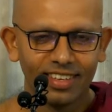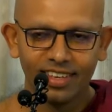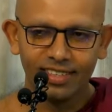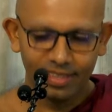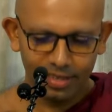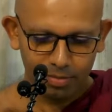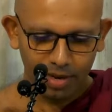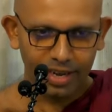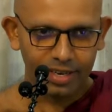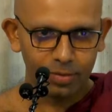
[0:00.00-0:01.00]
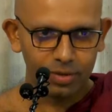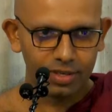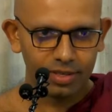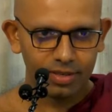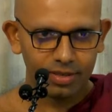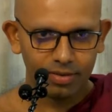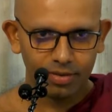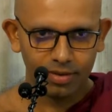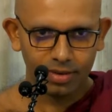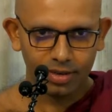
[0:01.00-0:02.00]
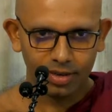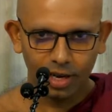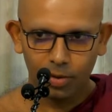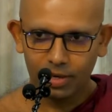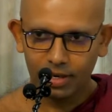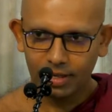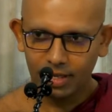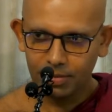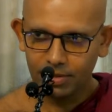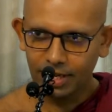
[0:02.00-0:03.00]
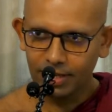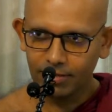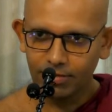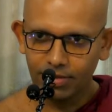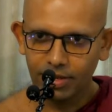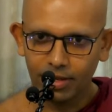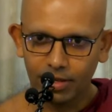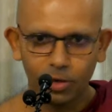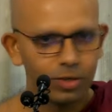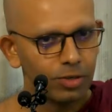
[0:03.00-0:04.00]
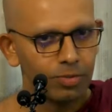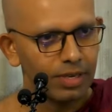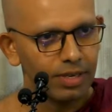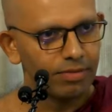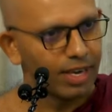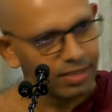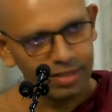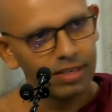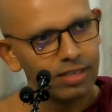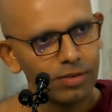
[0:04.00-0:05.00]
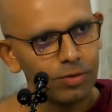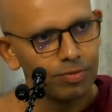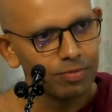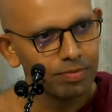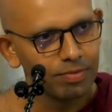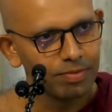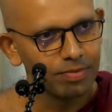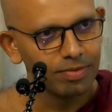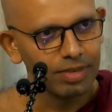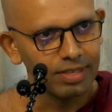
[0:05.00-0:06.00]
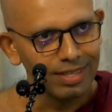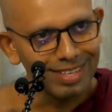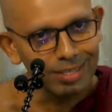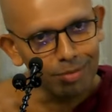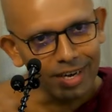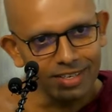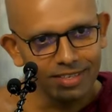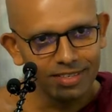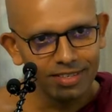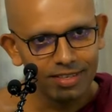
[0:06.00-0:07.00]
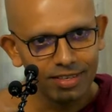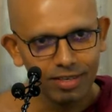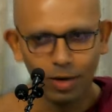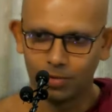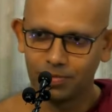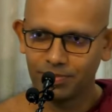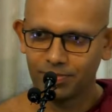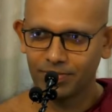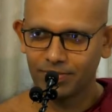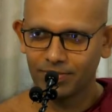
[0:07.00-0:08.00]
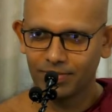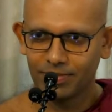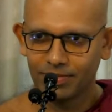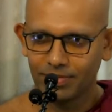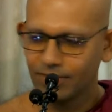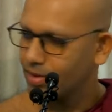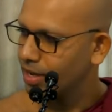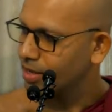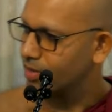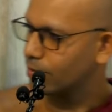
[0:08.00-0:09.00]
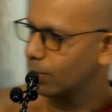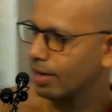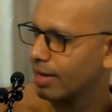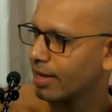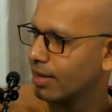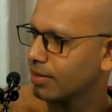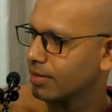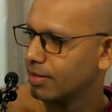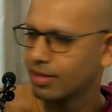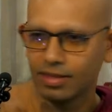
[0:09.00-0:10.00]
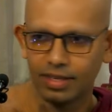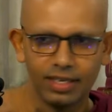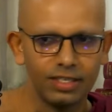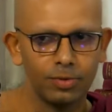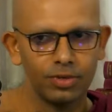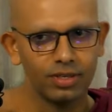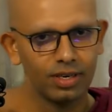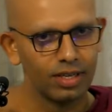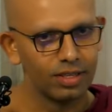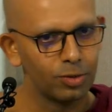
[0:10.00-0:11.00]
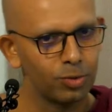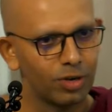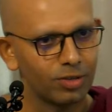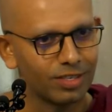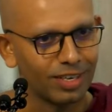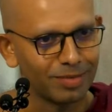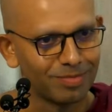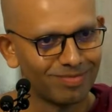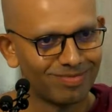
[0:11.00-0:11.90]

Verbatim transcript: Is this mind, which is now in a deep state of fear, going to be facing the interview? Is it this mind? No. Right? If we are here, the interview is in another 2 hours' time.